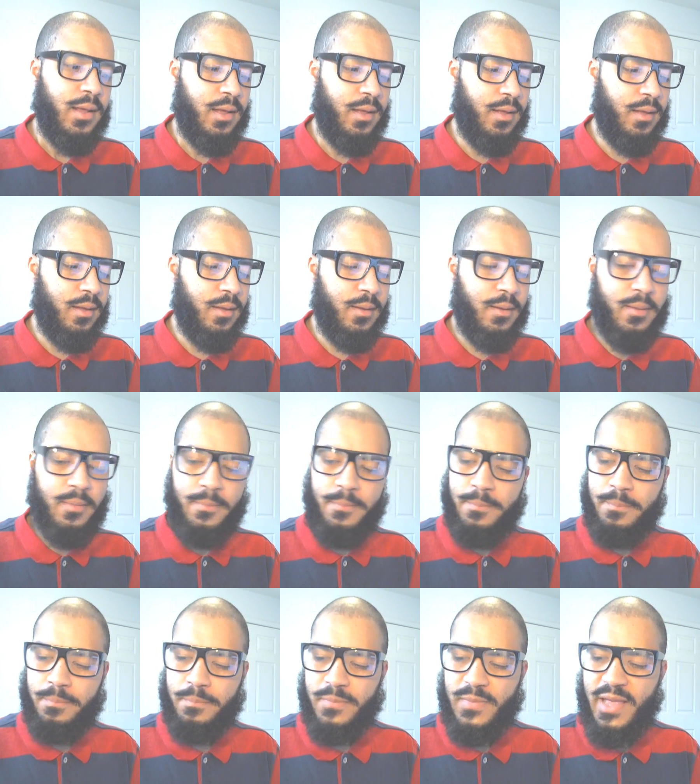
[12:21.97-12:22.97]

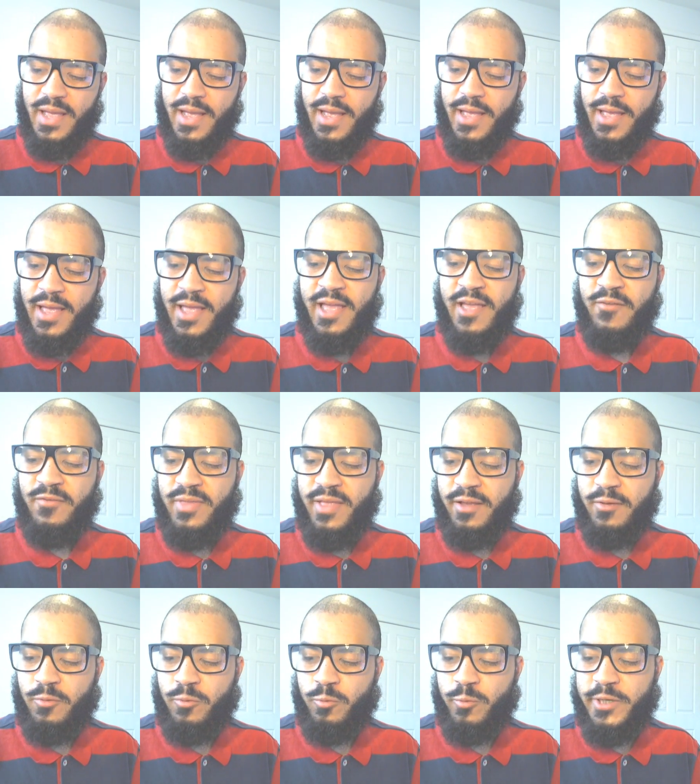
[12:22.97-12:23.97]
I have
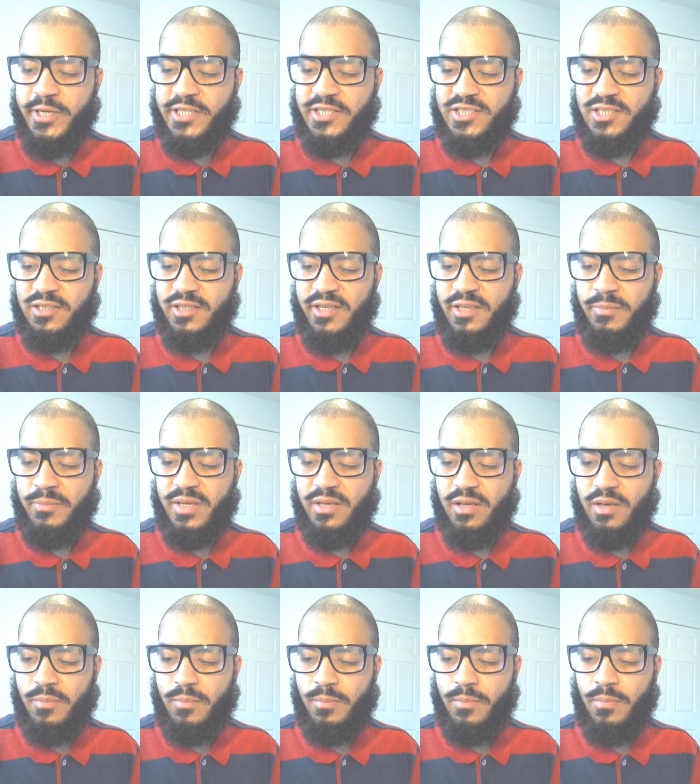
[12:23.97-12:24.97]
like recently
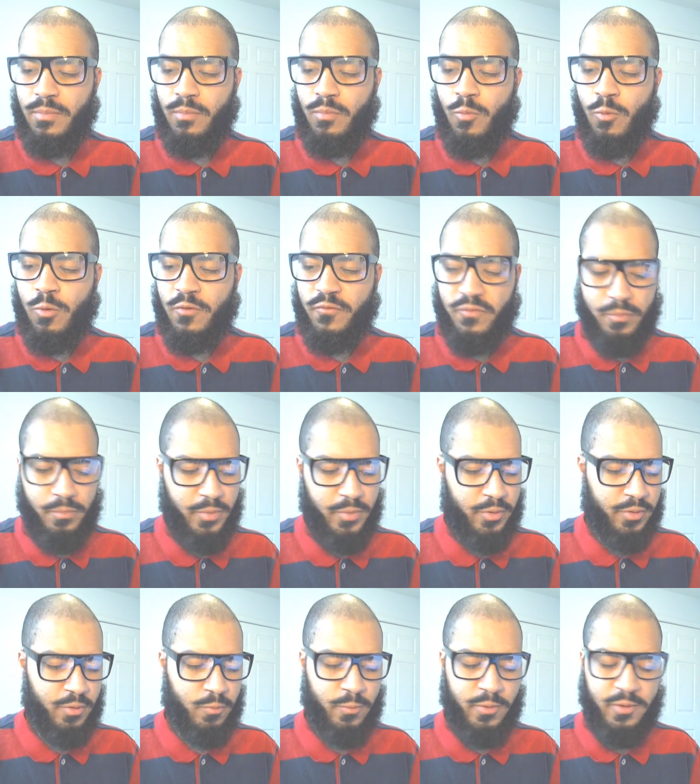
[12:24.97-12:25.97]
become more
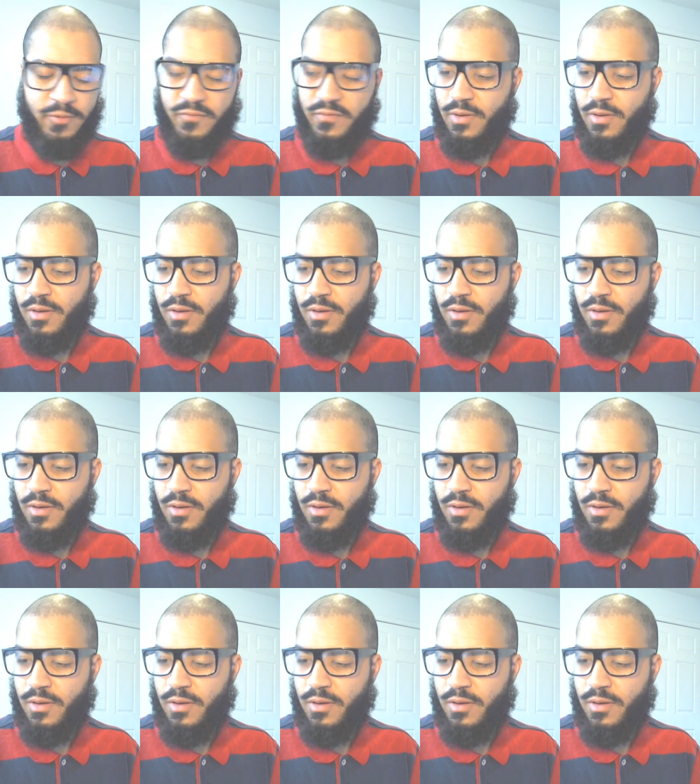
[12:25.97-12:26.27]
familiar with